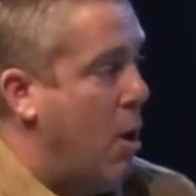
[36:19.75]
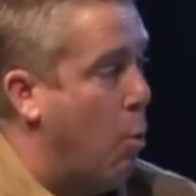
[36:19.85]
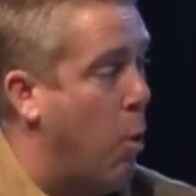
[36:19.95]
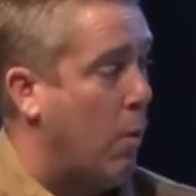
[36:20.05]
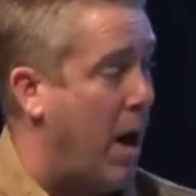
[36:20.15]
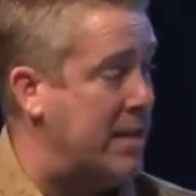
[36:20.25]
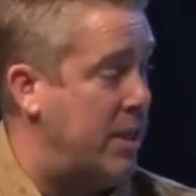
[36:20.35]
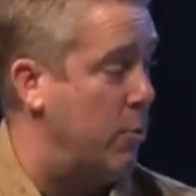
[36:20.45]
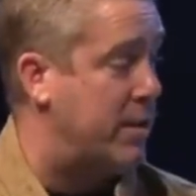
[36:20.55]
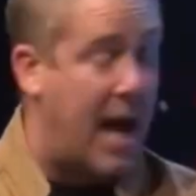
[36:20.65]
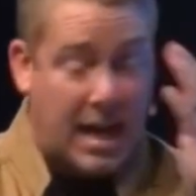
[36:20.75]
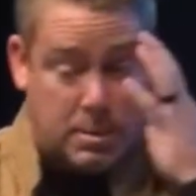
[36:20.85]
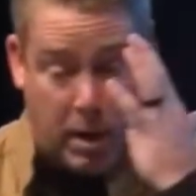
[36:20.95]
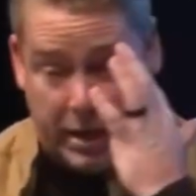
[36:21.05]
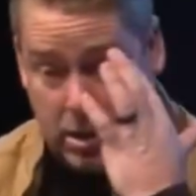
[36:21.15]
What do I do with
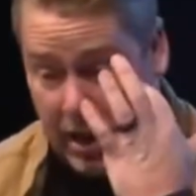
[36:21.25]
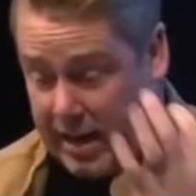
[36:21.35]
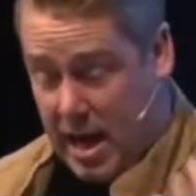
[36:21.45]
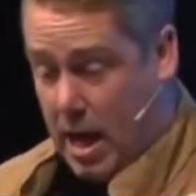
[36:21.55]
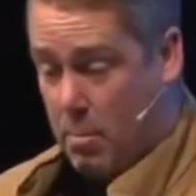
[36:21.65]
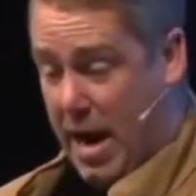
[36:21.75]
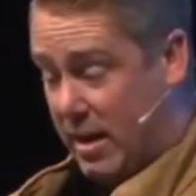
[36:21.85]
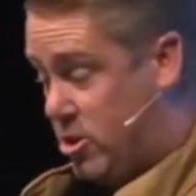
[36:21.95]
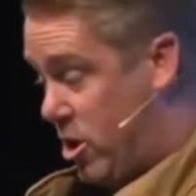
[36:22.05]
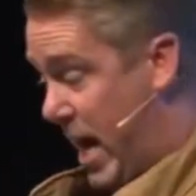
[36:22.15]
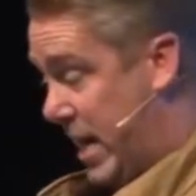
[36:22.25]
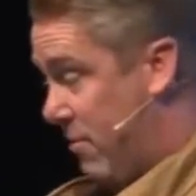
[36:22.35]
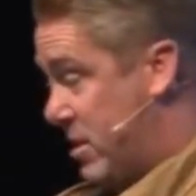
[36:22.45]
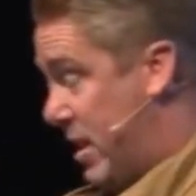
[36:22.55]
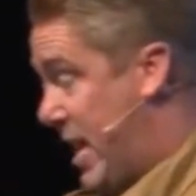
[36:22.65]
God's money? You're like, man, should I
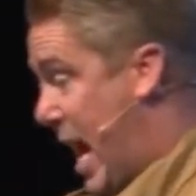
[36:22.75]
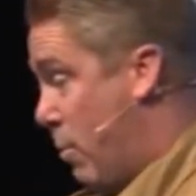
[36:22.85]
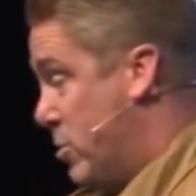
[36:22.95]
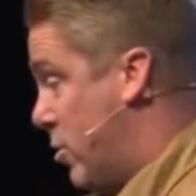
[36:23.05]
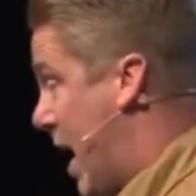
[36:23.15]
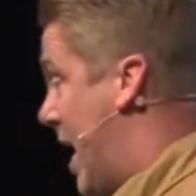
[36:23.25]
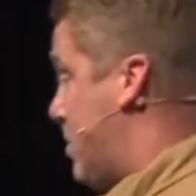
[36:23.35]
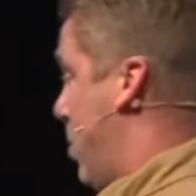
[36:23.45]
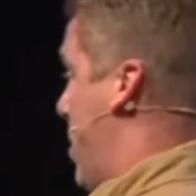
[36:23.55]
give it to the Kalamazoo Gospel